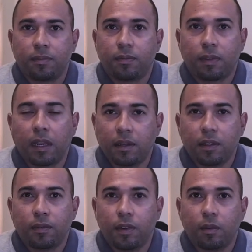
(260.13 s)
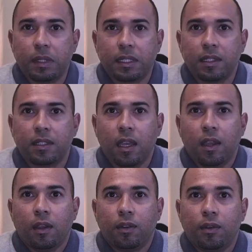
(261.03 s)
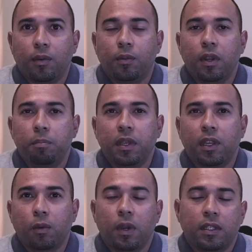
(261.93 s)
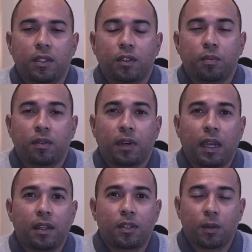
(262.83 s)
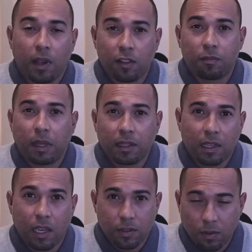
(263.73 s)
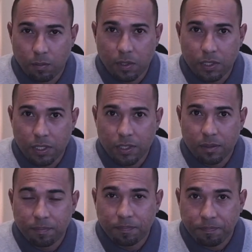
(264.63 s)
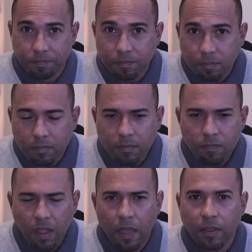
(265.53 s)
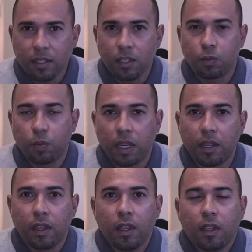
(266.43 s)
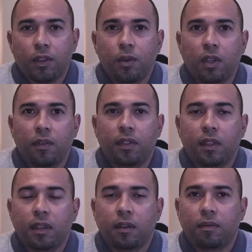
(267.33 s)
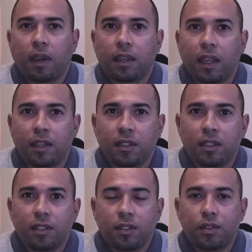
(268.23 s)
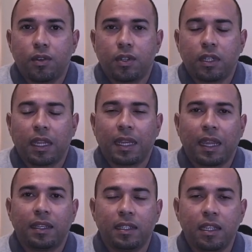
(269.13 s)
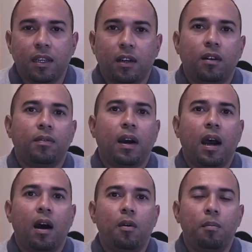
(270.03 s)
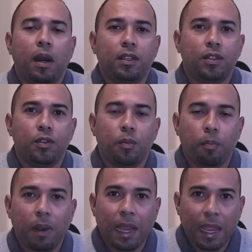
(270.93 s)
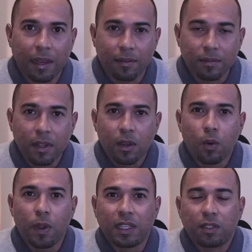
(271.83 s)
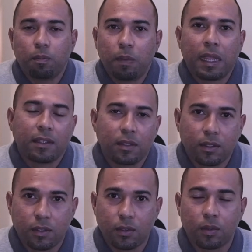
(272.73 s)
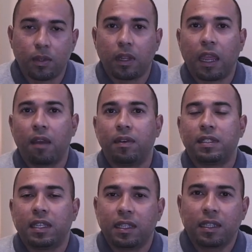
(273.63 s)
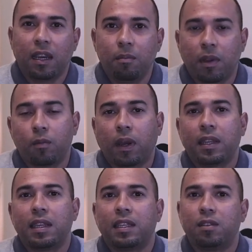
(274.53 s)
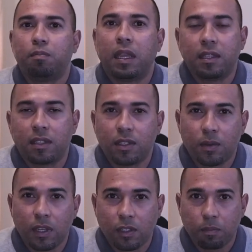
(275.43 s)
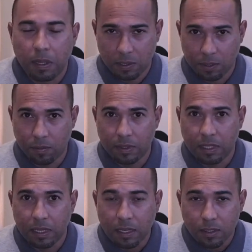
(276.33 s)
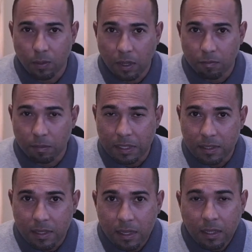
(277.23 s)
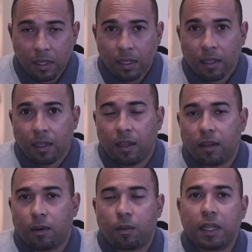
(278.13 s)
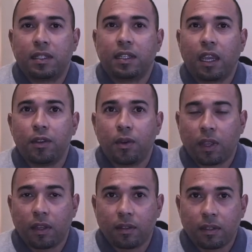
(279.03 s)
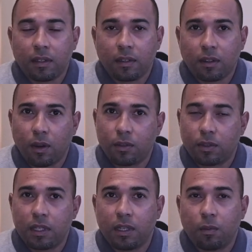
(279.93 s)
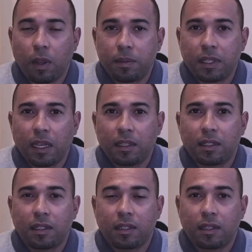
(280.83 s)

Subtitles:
funding for your business, you would be requested to provide a 12-month cash flow projection. And this is where you give the financial institution an idea of how much you plan or expect to have as income and what expenses you expect over the next 12 months. Once again, you can go to the website,